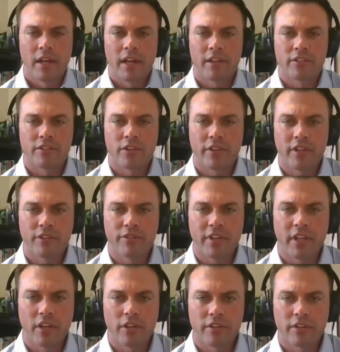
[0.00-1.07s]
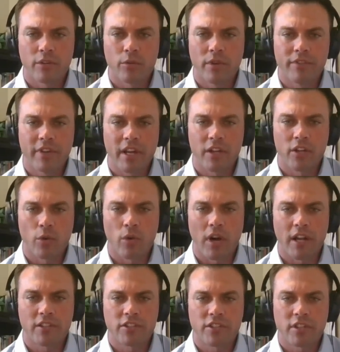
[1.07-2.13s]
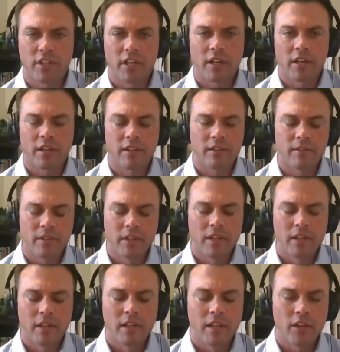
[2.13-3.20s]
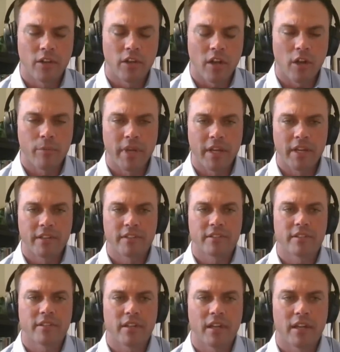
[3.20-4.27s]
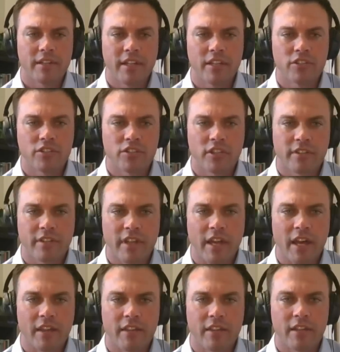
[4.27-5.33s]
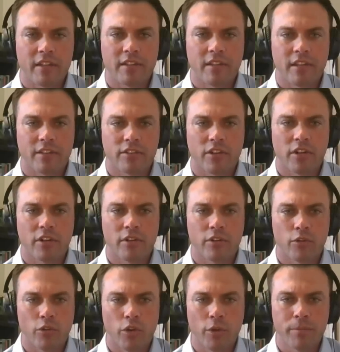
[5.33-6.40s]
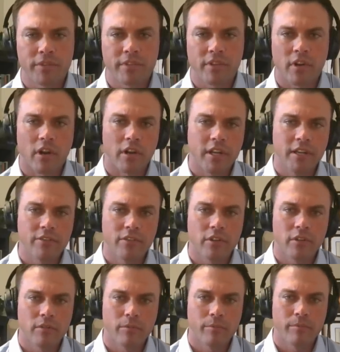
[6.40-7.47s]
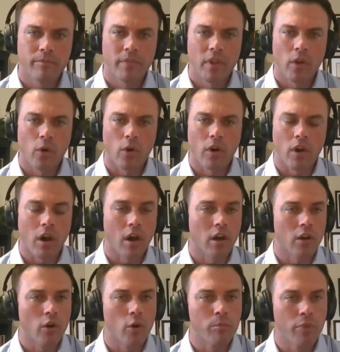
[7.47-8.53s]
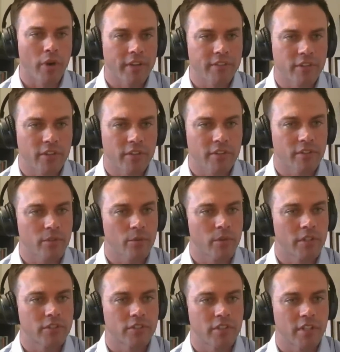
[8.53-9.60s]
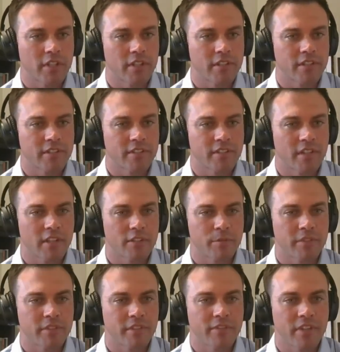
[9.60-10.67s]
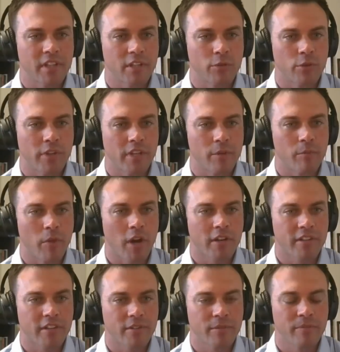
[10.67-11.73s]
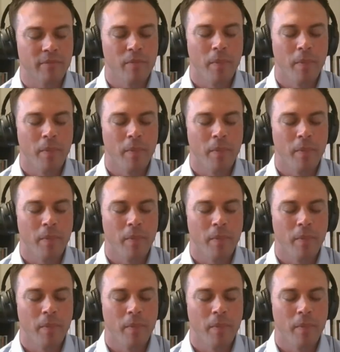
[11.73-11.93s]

And so these videos that we've had to watch, uh, here at our base uh, teach just that that uh, certain groups are evil or are oppressors, which is uh, specifically rooted in Marxism,